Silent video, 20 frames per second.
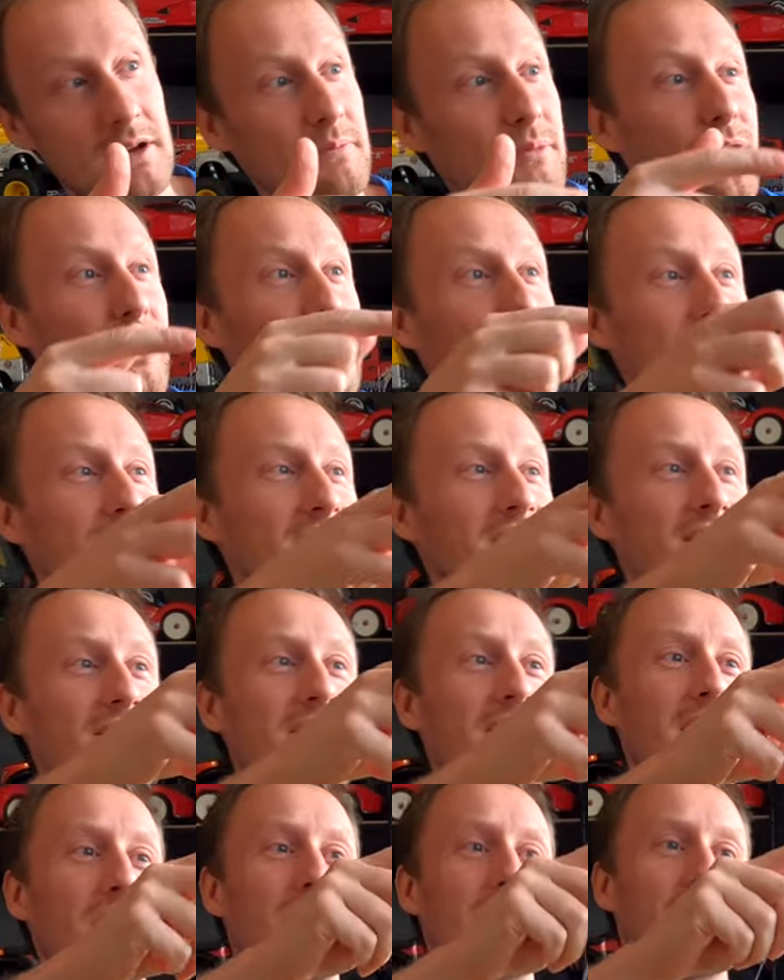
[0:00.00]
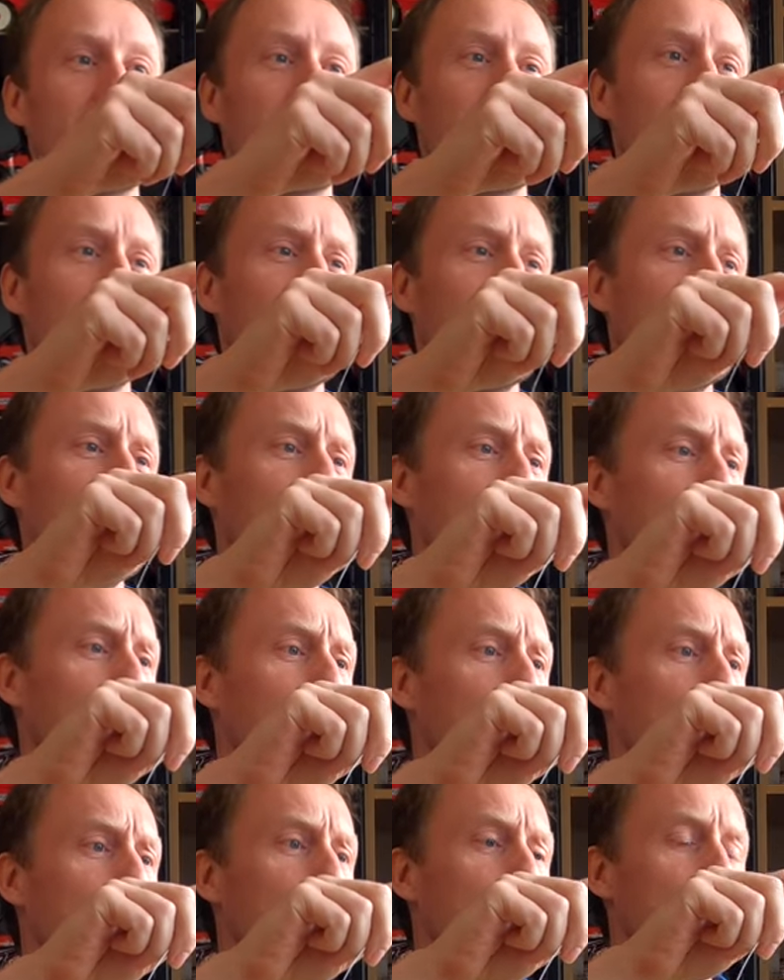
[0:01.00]
poked myself in the eye with a
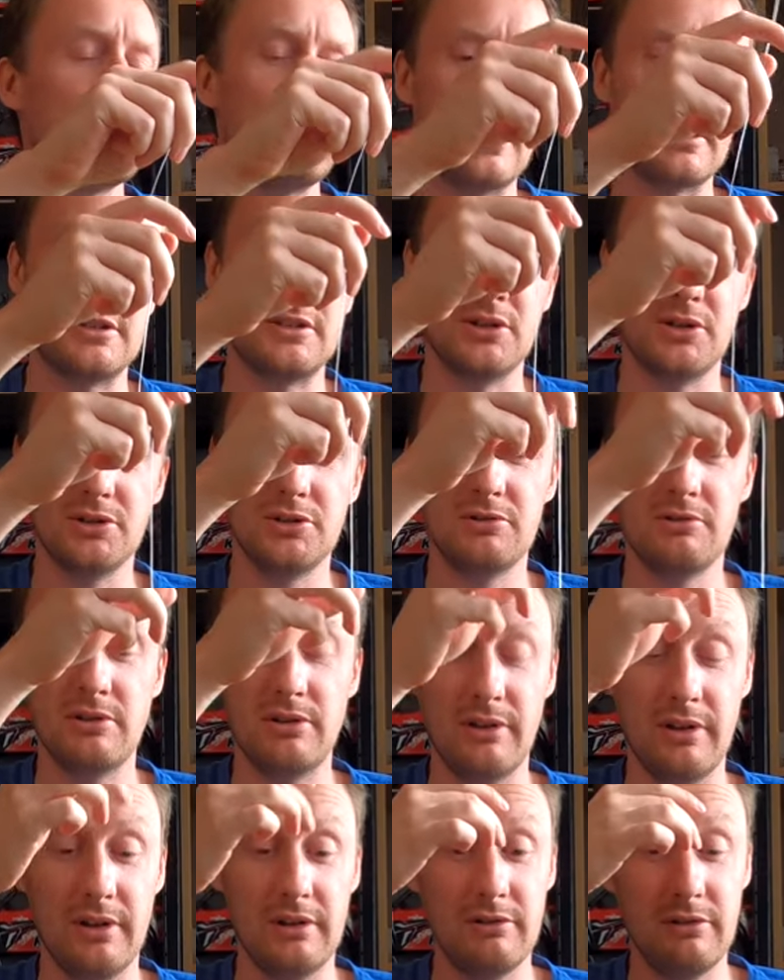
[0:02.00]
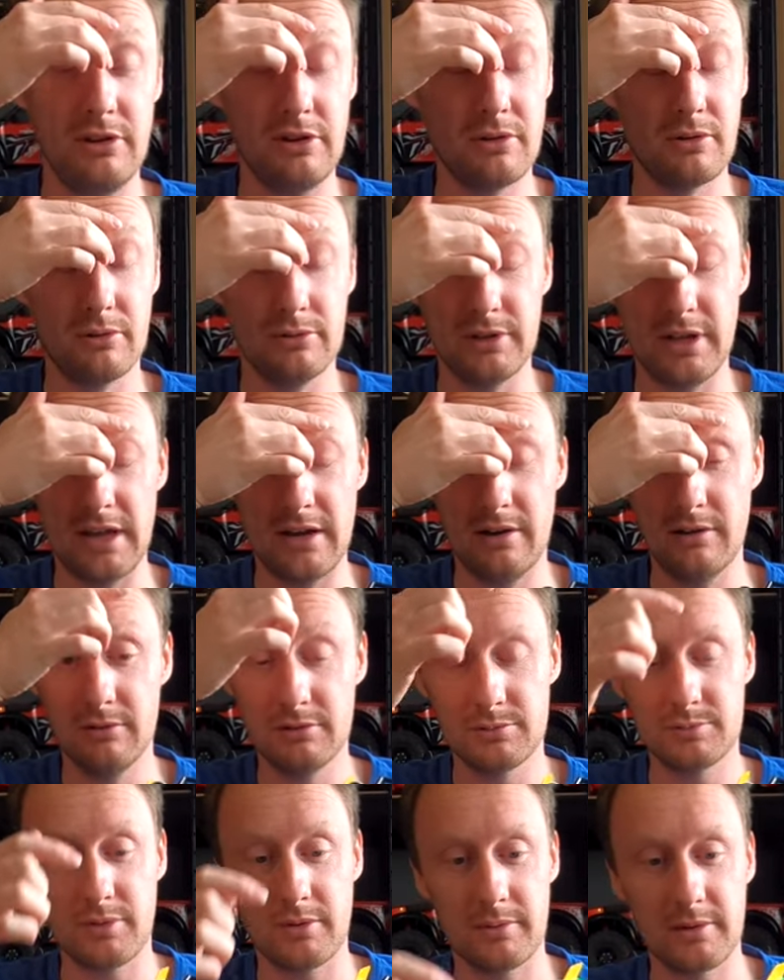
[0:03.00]
50-odd-year-old
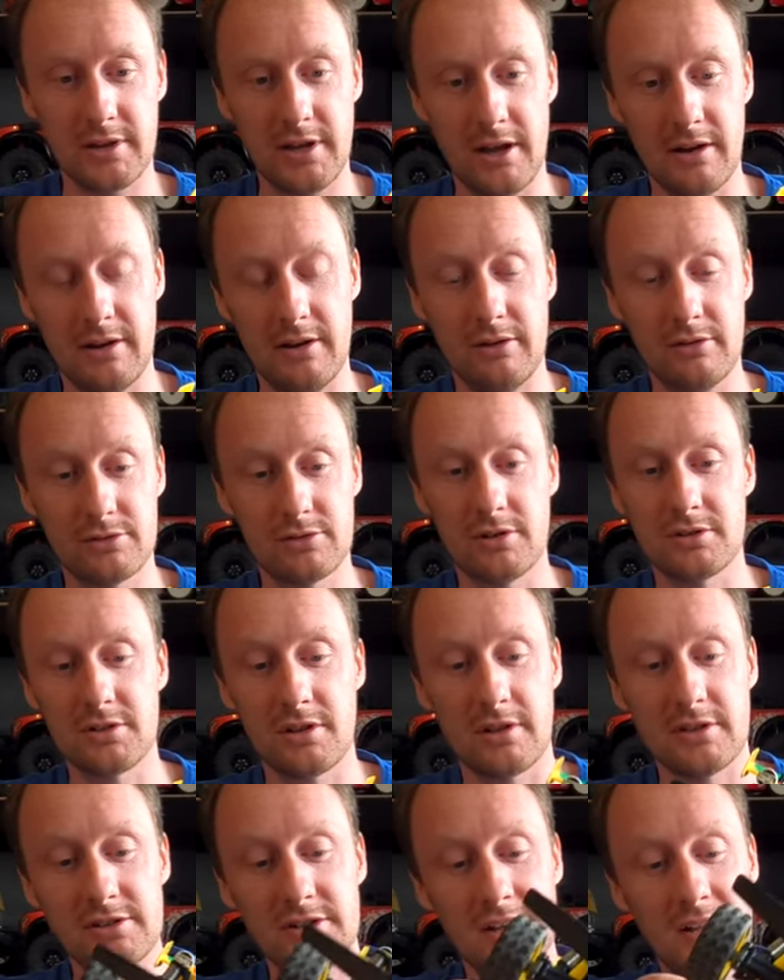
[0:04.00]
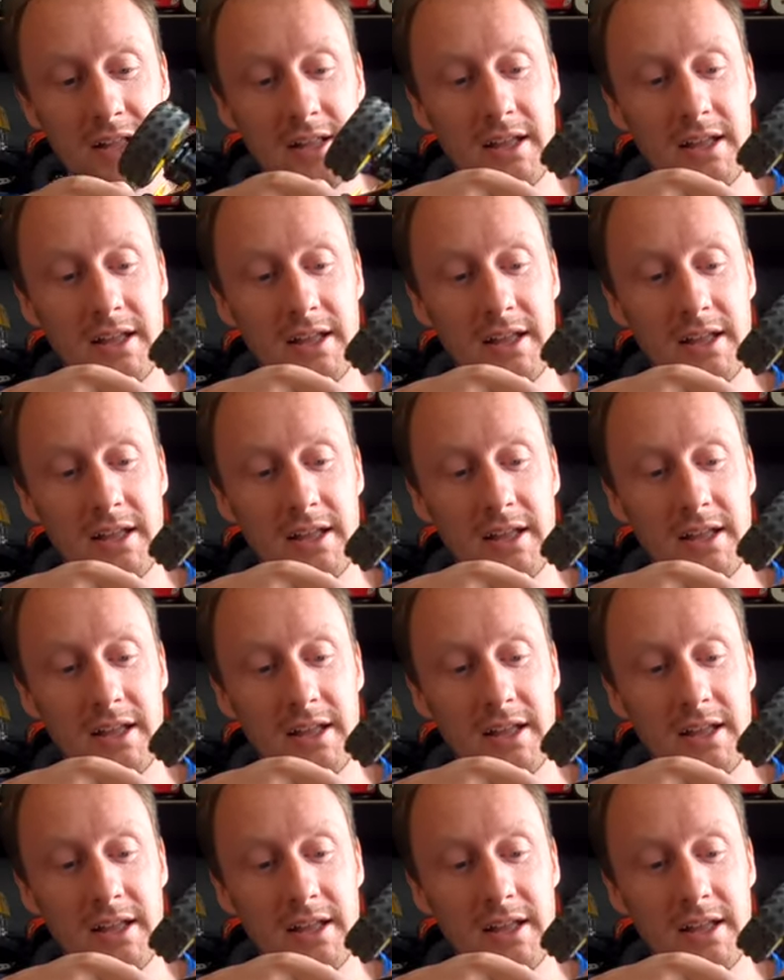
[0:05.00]
aerial, probably carrying all sorts of things.